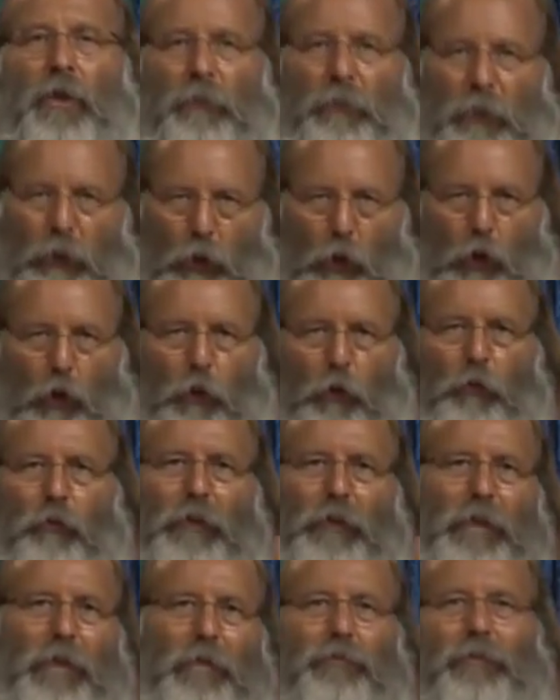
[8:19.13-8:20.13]
The
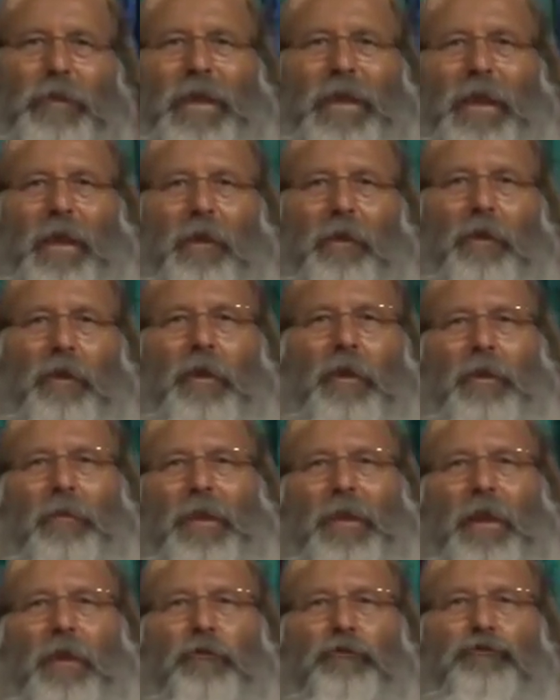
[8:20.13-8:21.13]
only thing
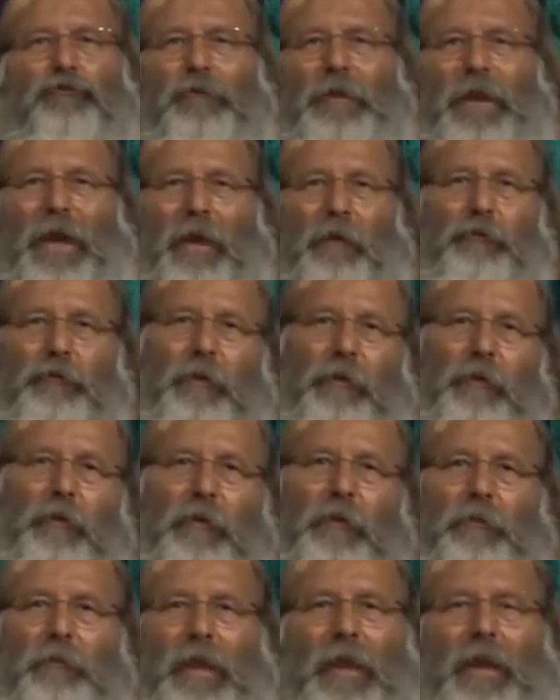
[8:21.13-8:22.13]
that
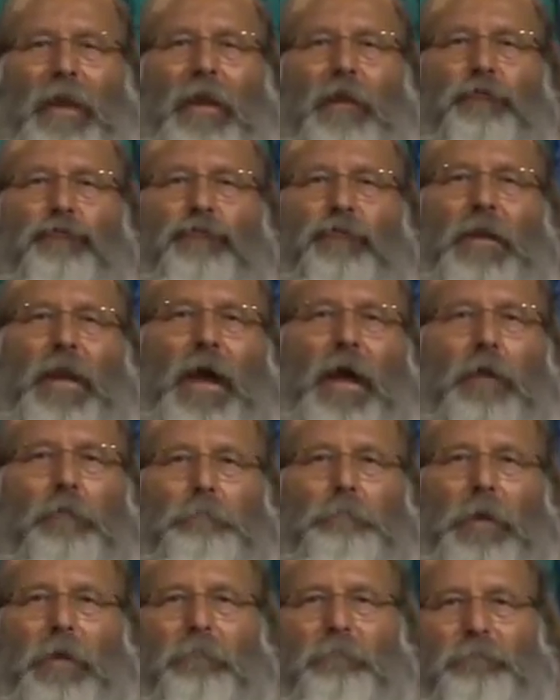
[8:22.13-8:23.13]
has
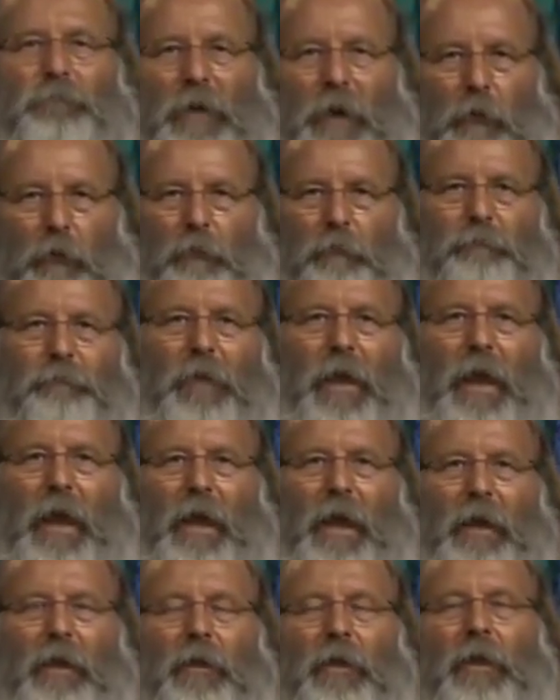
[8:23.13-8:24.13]
not been
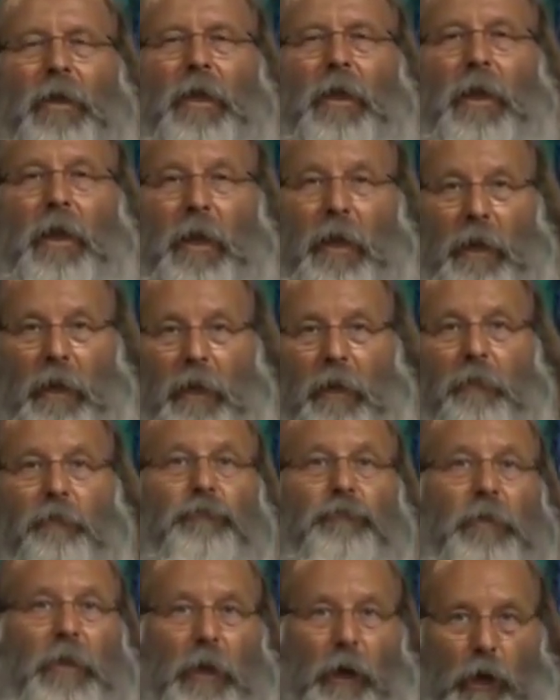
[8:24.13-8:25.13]
verified
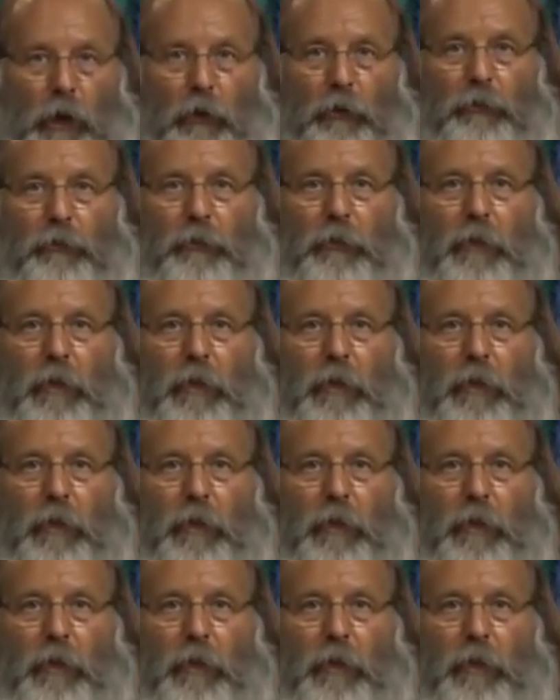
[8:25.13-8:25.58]
is the Ark of the